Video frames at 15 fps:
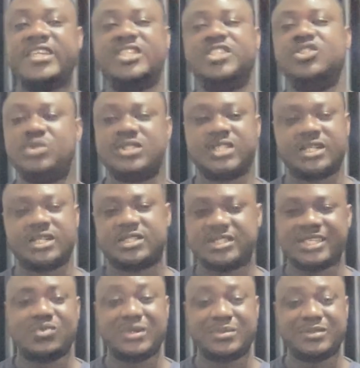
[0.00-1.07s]
the users
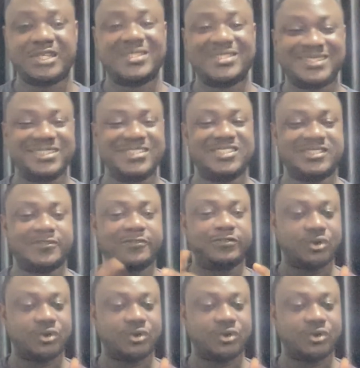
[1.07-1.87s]
that the website is